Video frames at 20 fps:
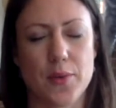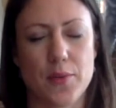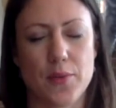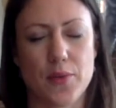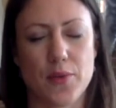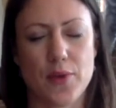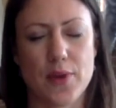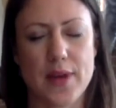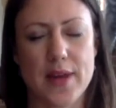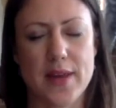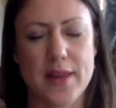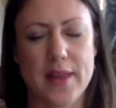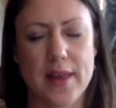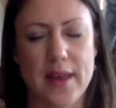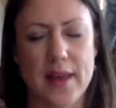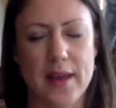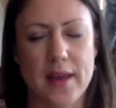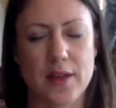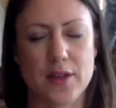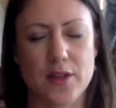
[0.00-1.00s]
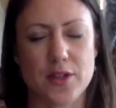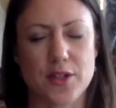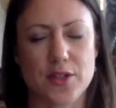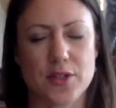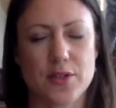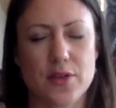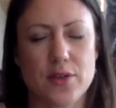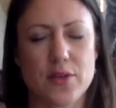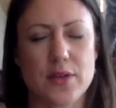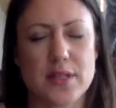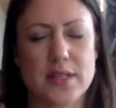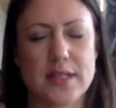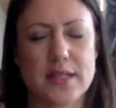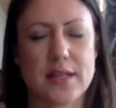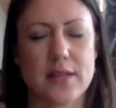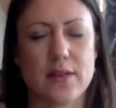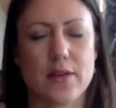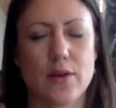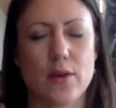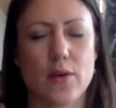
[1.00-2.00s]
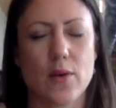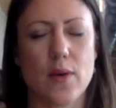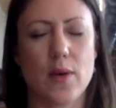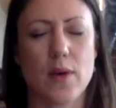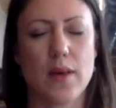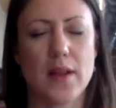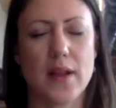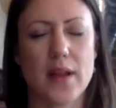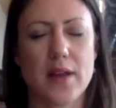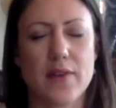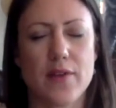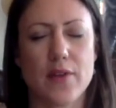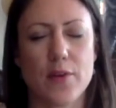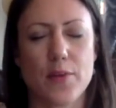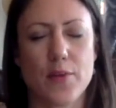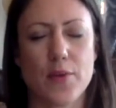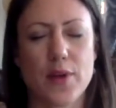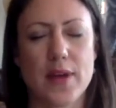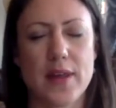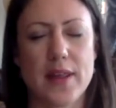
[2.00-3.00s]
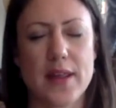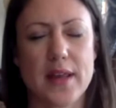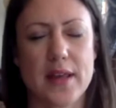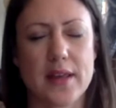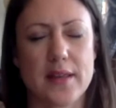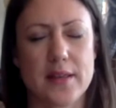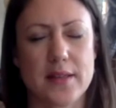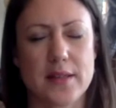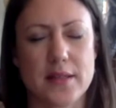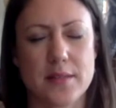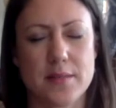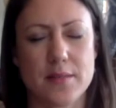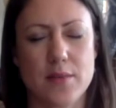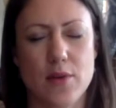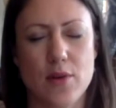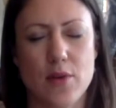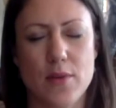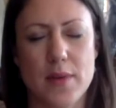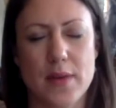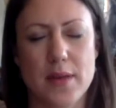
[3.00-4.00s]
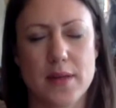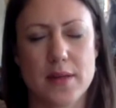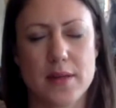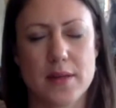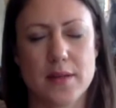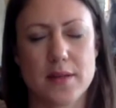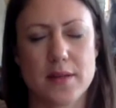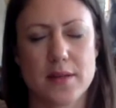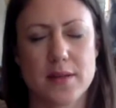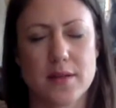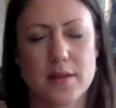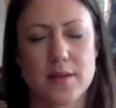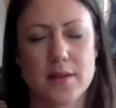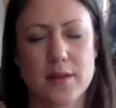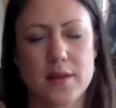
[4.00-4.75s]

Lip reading: breathing, just noticing the quality of your breathing in this moment.